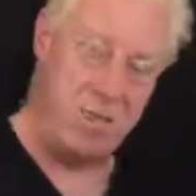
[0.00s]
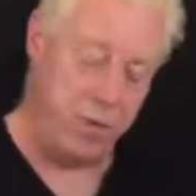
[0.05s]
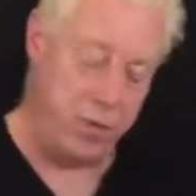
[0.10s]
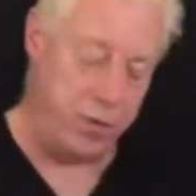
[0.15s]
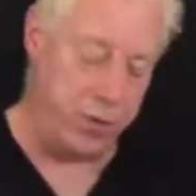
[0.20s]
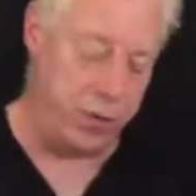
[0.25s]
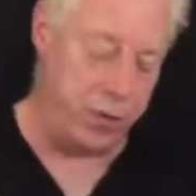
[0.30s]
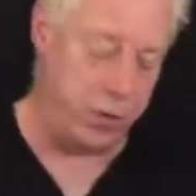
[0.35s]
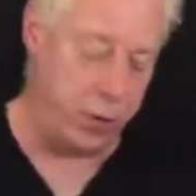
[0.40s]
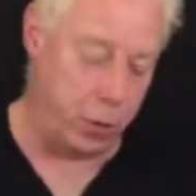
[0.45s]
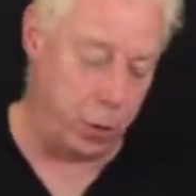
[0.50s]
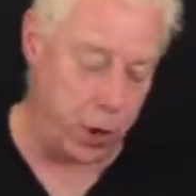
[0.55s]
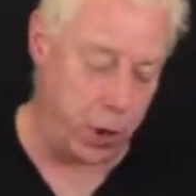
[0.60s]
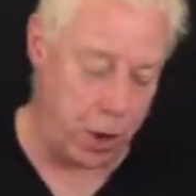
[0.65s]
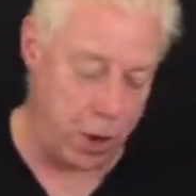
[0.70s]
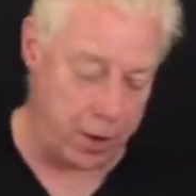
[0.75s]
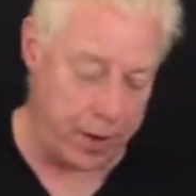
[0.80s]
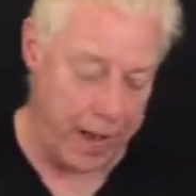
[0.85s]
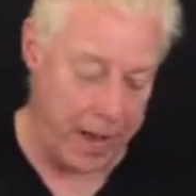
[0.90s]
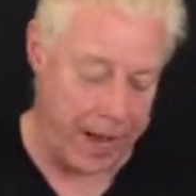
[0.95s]

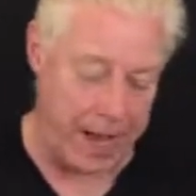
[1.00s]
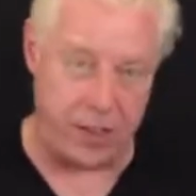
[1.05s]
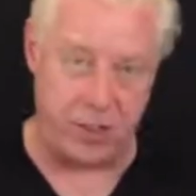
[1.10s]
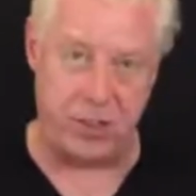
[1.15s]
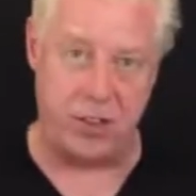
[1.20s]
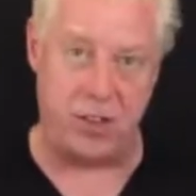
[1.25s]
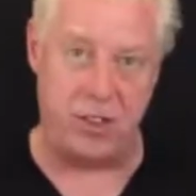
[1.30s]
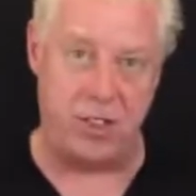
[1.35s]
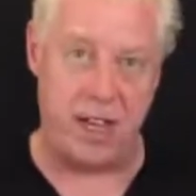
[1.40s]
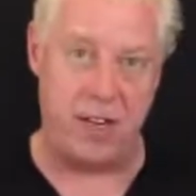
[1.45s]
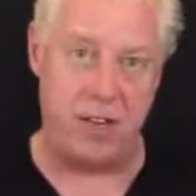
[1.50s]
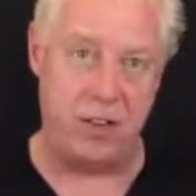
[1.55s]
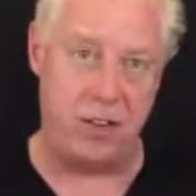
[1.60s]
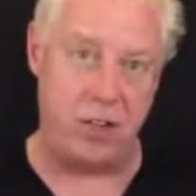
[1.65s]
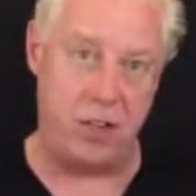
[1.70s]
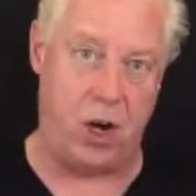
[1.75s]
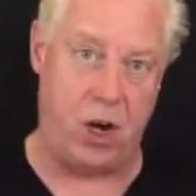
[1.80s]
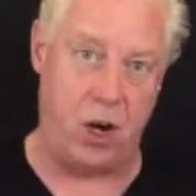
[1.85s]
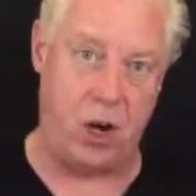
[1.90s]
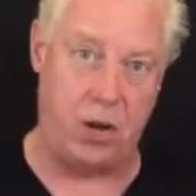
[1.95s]
full-on extent
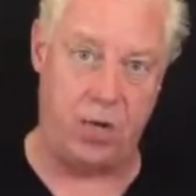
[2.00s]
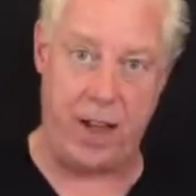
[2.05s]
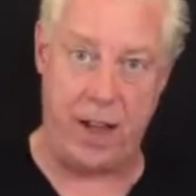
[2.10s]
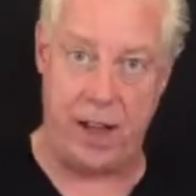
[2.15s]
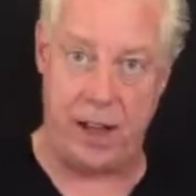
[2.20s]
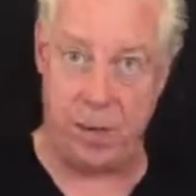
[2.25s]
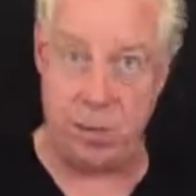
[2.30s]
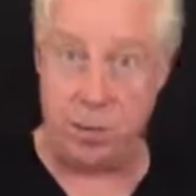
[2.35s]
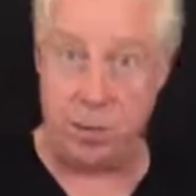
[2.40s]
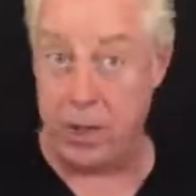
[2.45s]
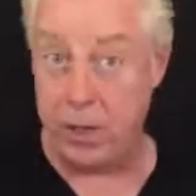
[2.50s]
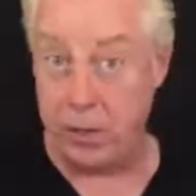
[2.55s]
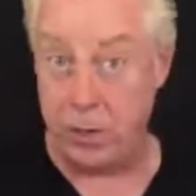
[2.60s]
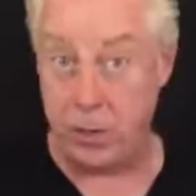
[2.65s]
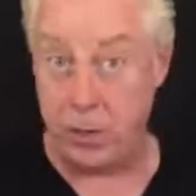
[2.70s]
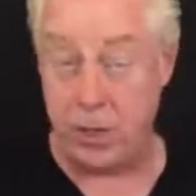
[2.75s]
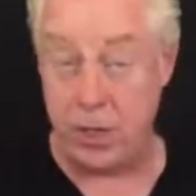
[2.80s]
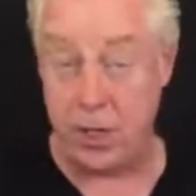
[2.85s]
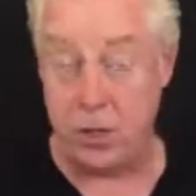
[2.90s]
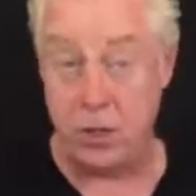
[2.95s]
of a breakthrough
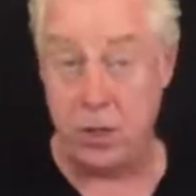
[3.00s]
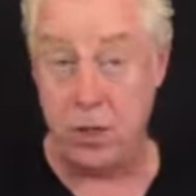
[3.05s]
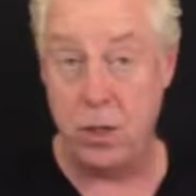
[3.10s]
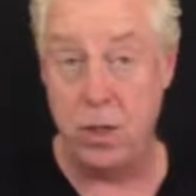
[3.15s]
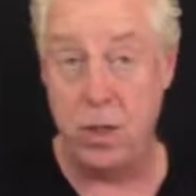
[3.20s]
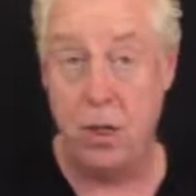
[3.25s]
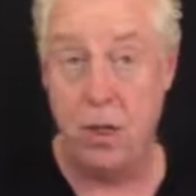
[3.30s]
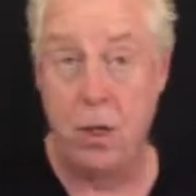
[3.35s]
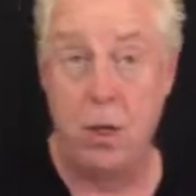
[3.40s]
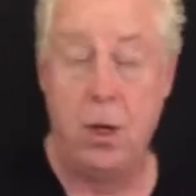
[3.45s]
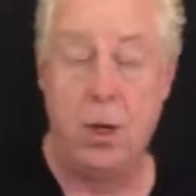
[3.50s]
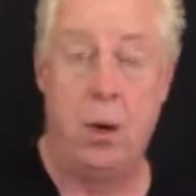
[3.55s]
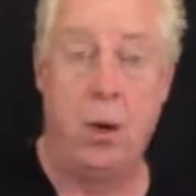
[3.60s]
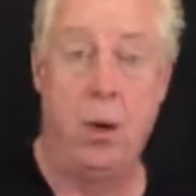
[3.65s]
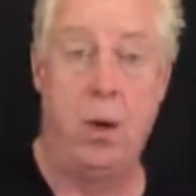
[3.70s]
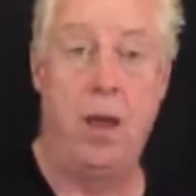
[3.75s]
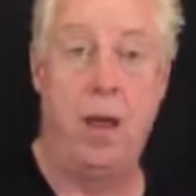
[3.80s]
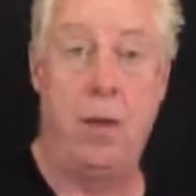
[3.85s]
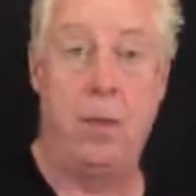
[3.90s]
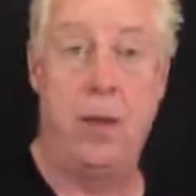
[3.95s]
session, whether
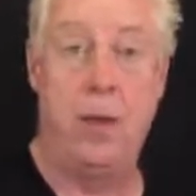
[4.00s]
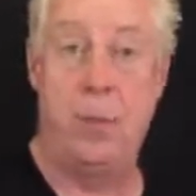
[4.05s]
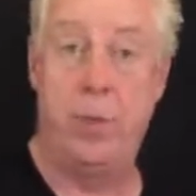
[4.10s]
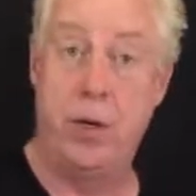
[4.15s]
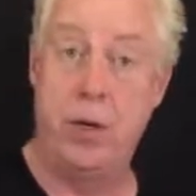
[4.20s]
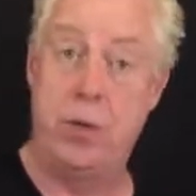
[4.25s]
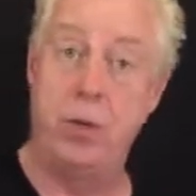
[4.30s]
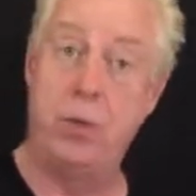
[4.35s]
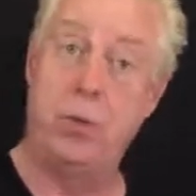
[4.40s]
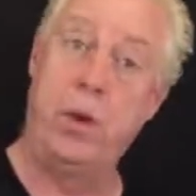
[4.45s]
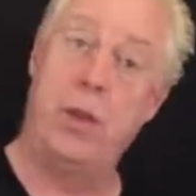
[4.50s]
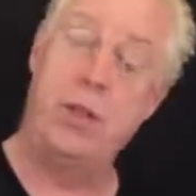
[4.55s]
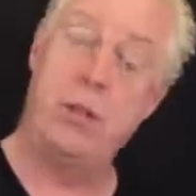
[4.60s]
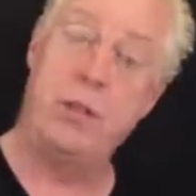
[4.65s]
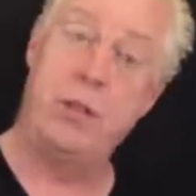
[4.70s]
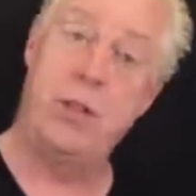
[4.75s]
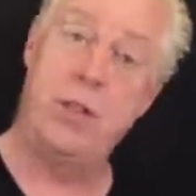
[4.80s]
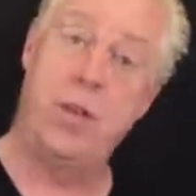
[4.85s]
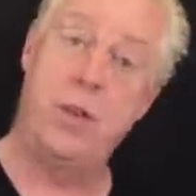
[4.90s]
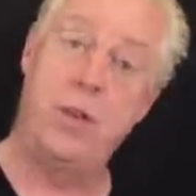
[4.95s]
that be a personal breakthrough
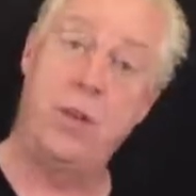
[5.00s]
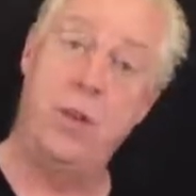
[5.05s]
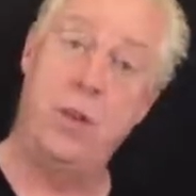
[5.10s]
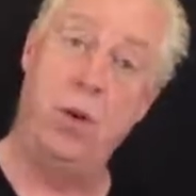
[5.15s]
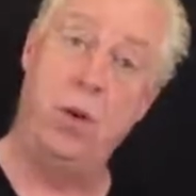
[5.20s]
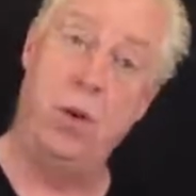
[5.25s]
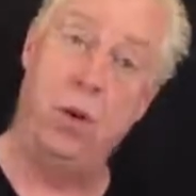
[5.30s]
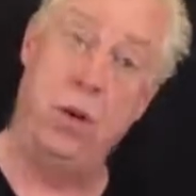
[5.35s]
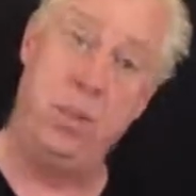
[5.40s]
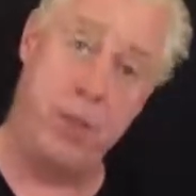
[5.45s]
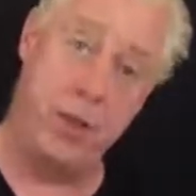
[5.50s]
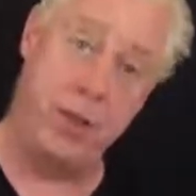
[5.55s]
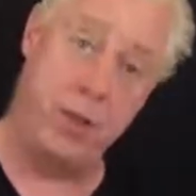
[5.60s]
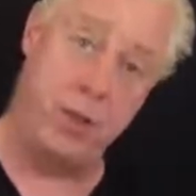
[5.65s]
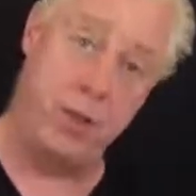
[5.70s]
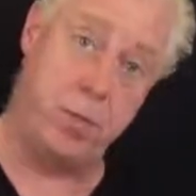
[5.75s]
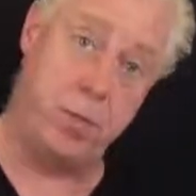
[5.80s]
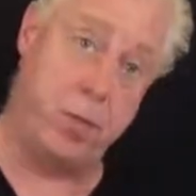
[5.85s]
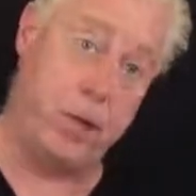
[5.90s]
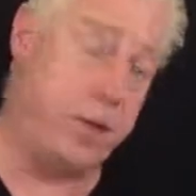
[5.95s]
session or a
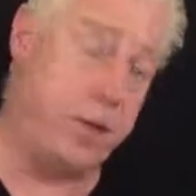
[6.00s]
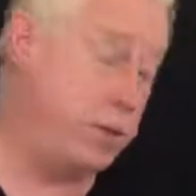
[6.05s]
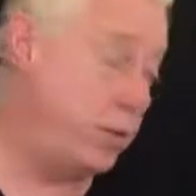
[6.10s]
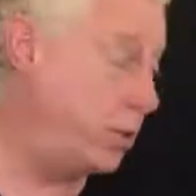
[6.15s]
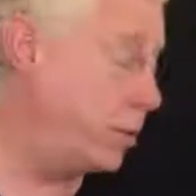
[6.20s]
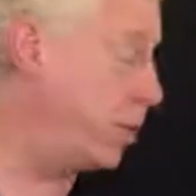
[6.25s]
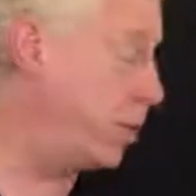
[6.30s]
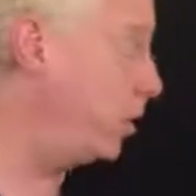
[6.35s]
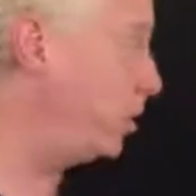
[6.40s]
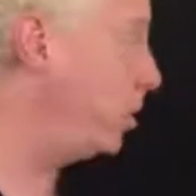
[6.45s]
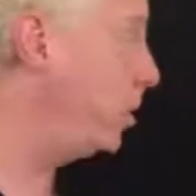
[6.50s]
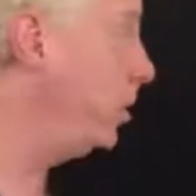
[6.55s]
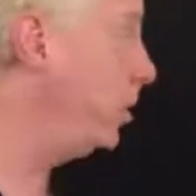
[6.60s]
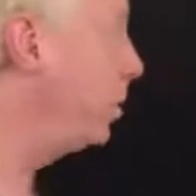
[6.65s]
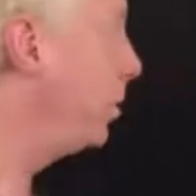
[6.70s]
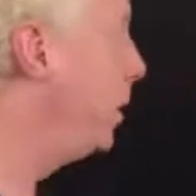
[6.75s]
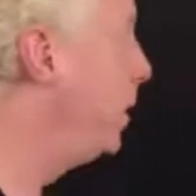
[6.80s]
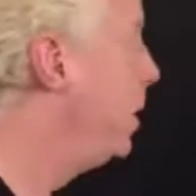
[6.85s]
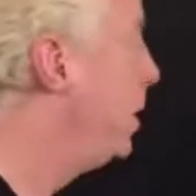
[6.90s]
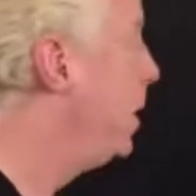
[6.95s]
business breakthrough session.
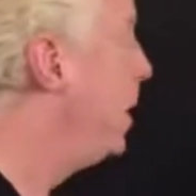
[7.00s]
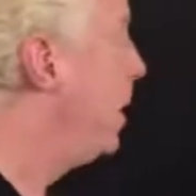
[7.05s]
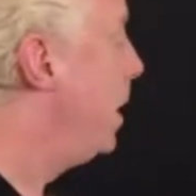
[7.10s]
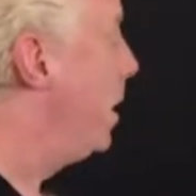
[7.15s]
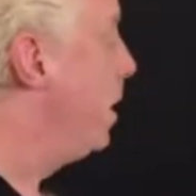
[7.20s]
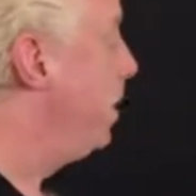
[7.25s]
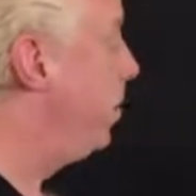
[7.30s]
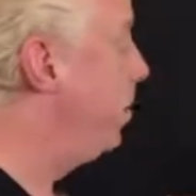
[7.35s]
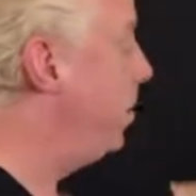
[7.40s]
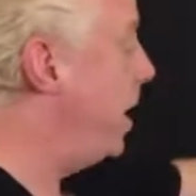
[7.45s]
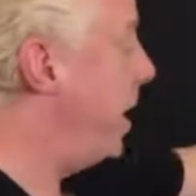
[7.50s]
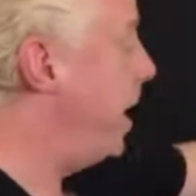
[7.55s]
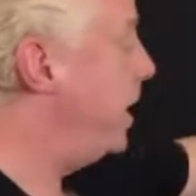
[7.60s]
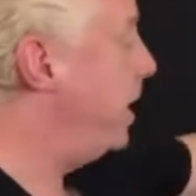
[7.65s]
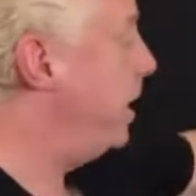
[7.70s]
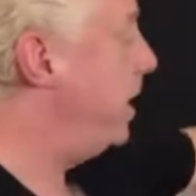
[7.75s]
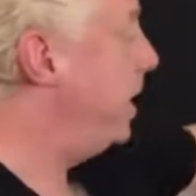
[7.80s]
Then